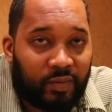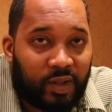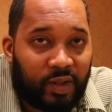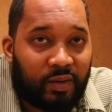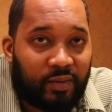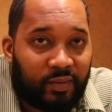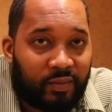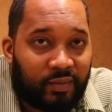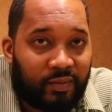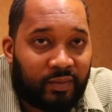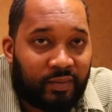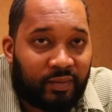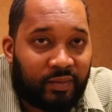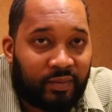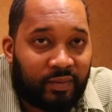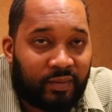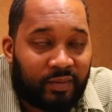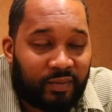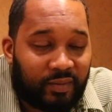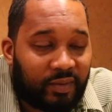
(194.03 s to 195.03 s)
Yeah.
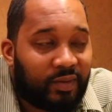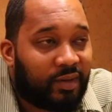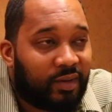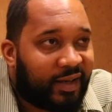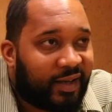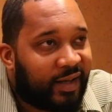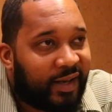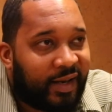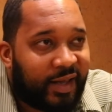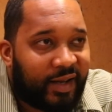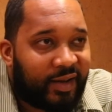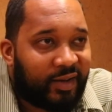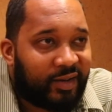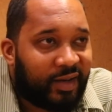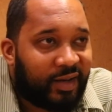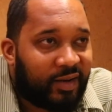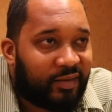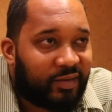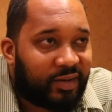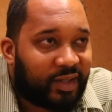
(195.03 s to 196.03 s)
Mm-hmm. It ain't
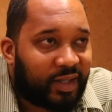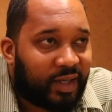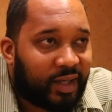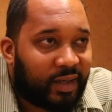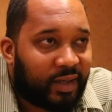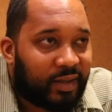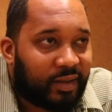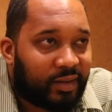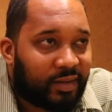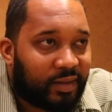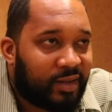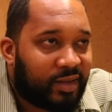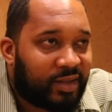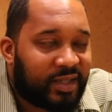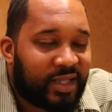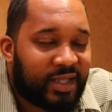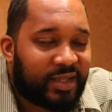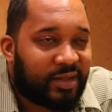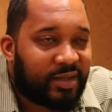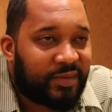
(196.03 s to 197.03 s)
gonna never change. The
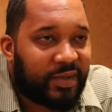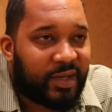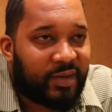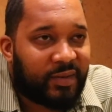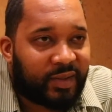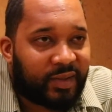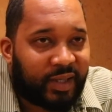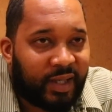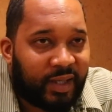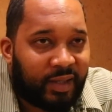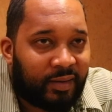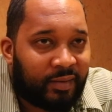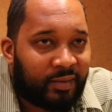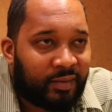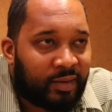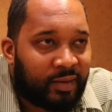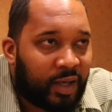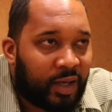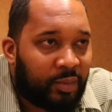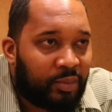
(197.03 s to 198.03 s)
system know what they
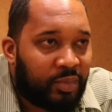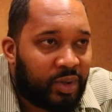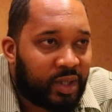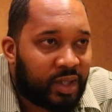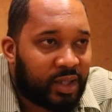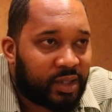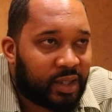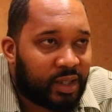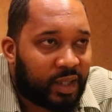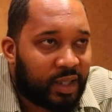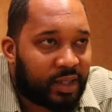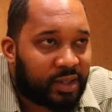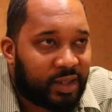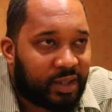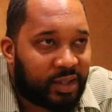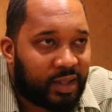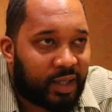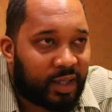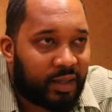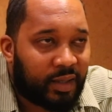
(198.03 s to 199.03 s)
doing. They put us against
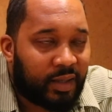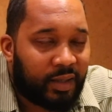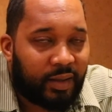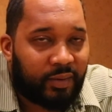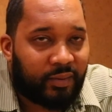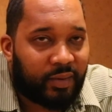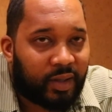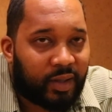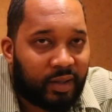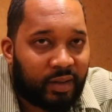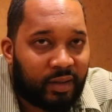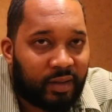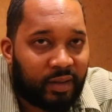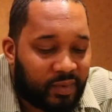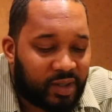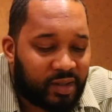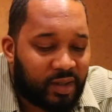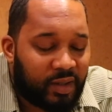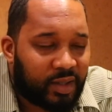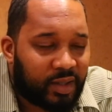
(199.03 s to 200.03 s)
each other anyway.
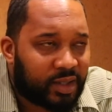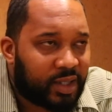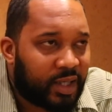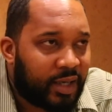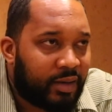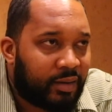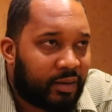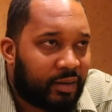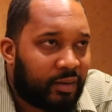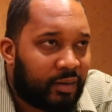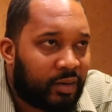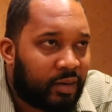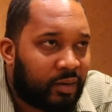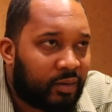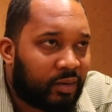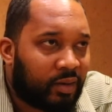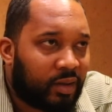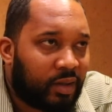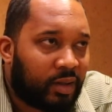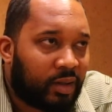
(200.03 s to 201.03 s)
It's gonna continue to go
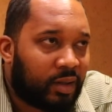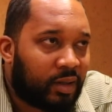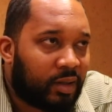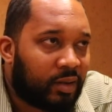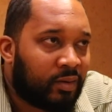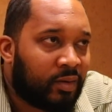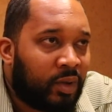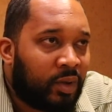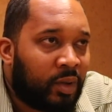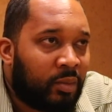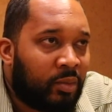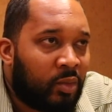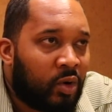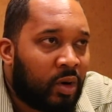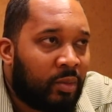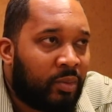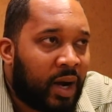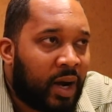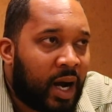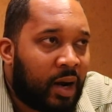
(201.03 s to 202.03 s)
on along. The
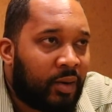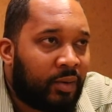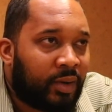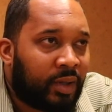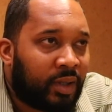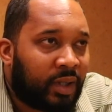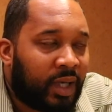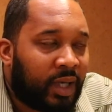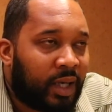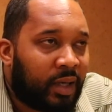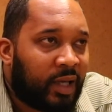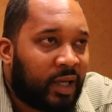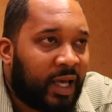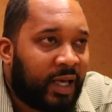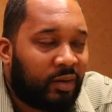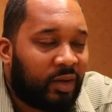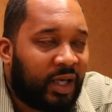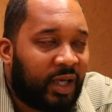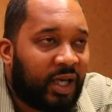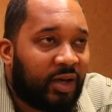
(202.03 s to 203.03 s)
more power that
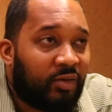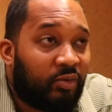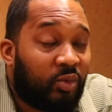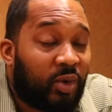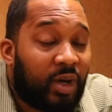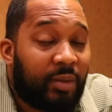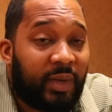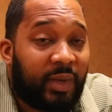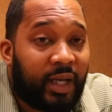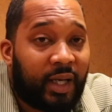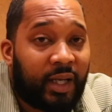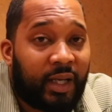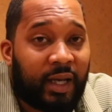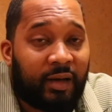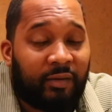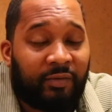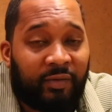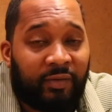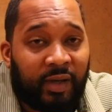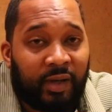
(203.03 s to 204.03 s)
they give women in
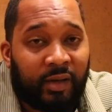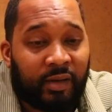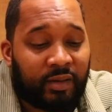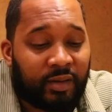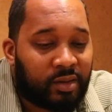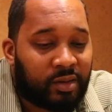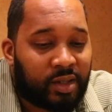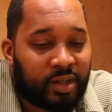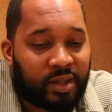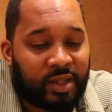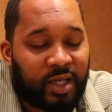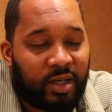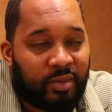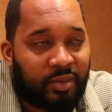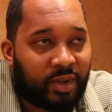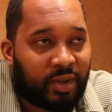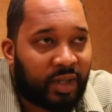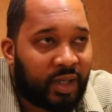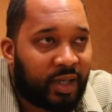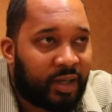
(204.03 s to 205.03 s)
that field, it's a
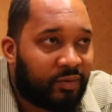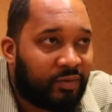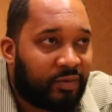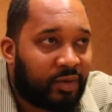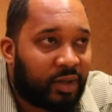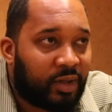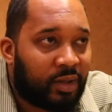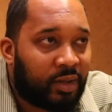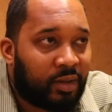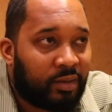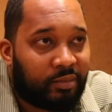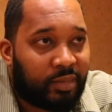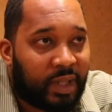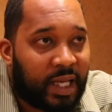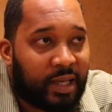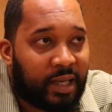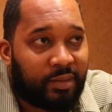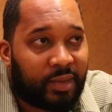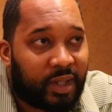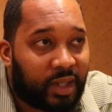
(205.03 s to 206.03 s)
terrible thing for the
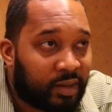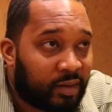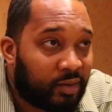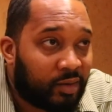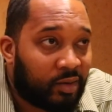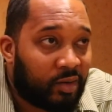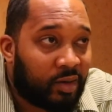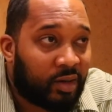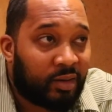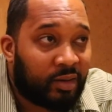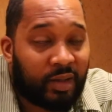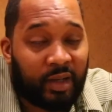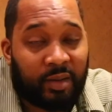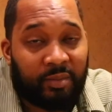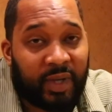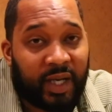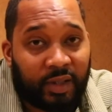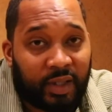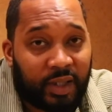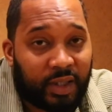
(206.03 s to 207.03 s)
black man or a
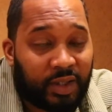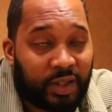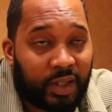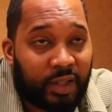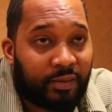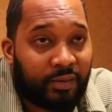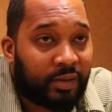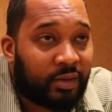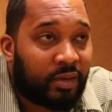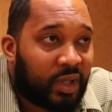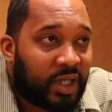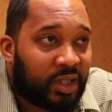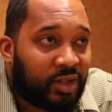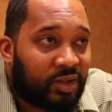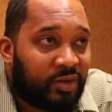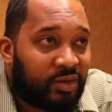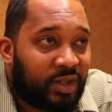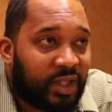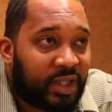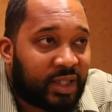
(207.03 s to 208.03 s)
man in general
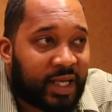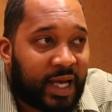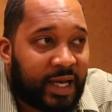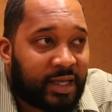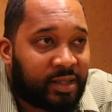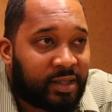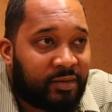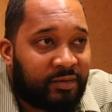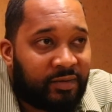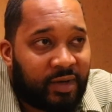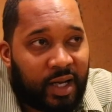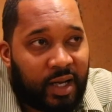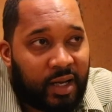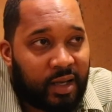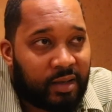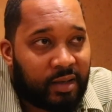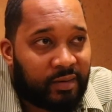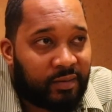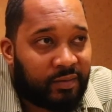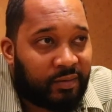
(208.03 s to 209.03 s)
because you just can't
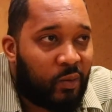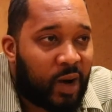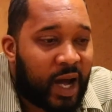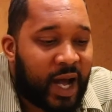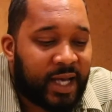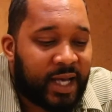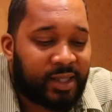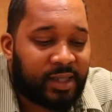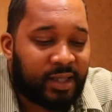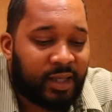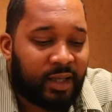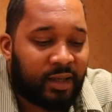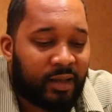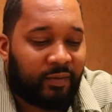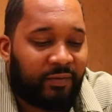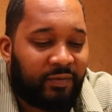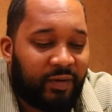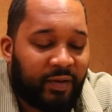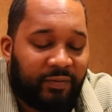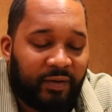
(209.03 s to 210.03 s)
survive. Why isn't it
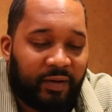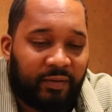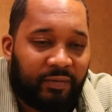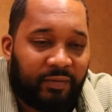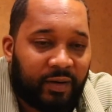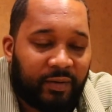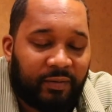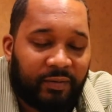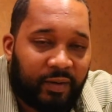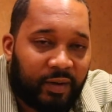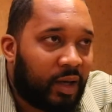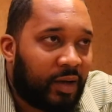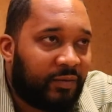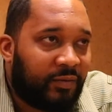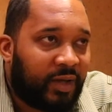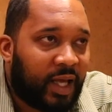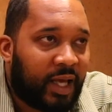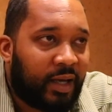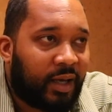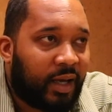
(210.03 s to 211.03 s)
50-50?
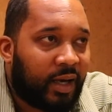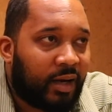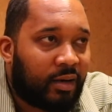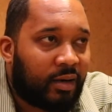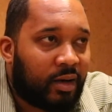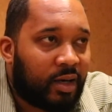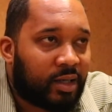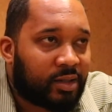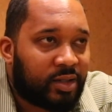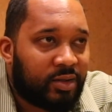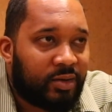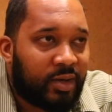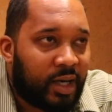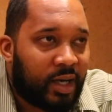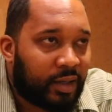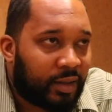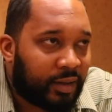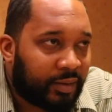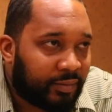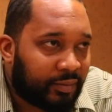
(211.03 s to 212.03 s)
If daycare costs
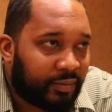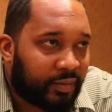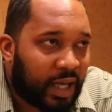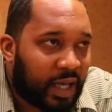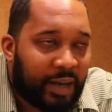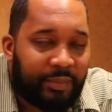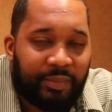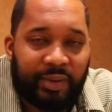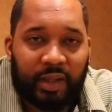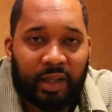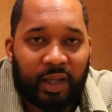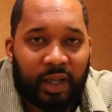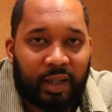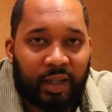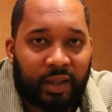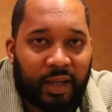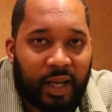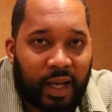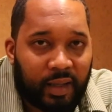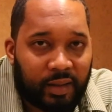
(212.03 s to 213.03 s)
200, I put
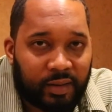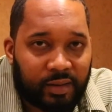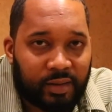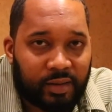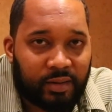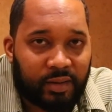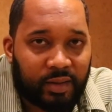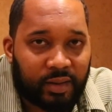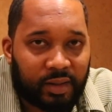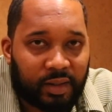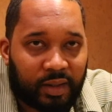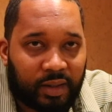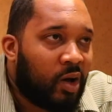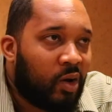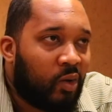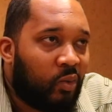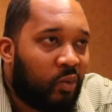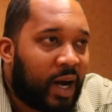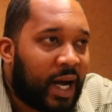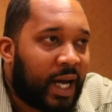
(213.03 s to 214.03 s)
$100 towards it.
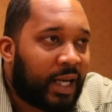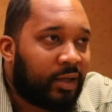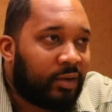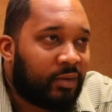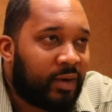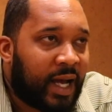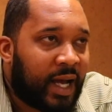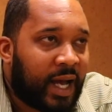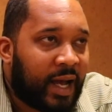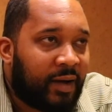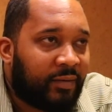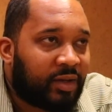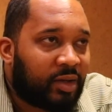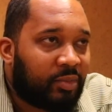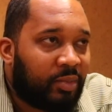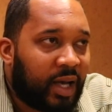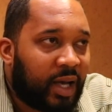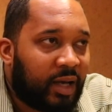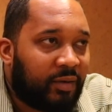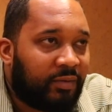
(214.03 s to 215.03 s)
Why do I have to
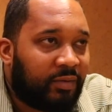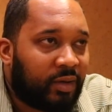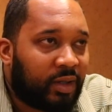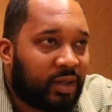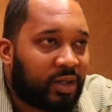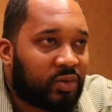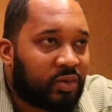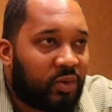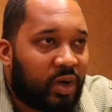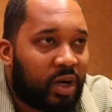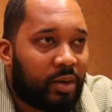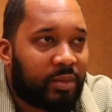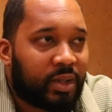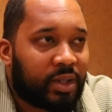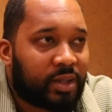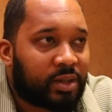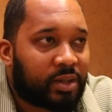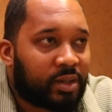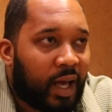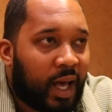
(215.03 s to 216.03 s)
pay for this
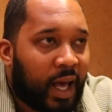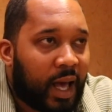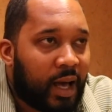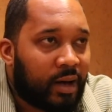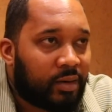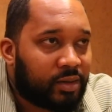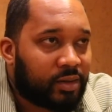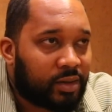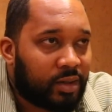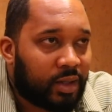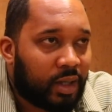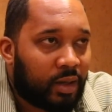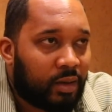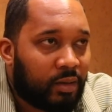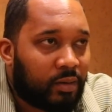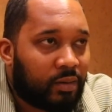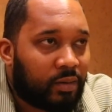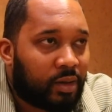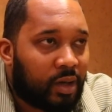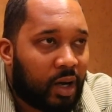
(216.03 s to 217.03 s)
woman's house
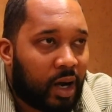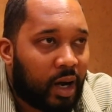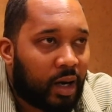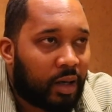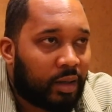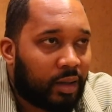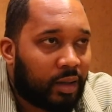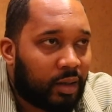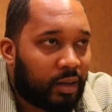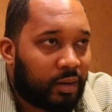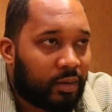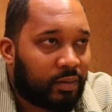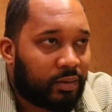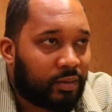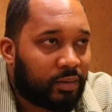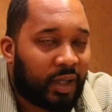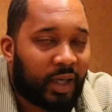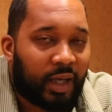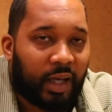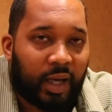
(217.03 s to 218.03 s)
note, car note,
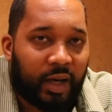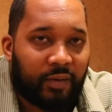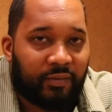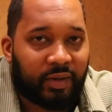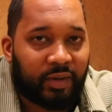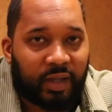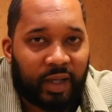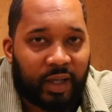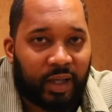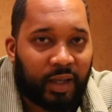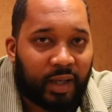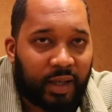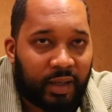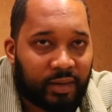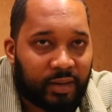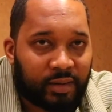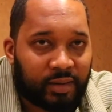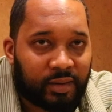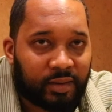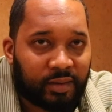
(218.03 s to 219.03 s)
and everything
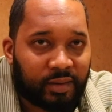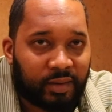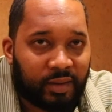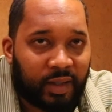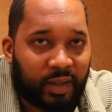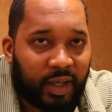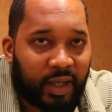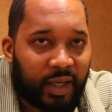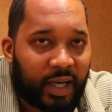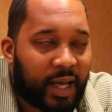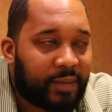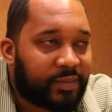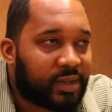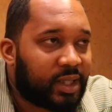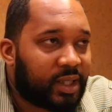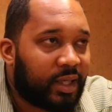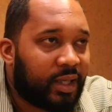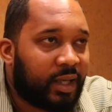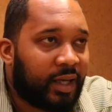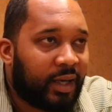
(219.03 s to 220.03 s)
else? And right. I'm
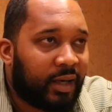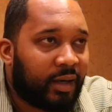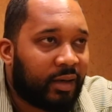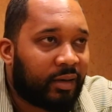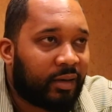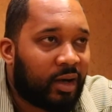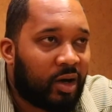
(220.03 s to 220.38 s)
sitting here right.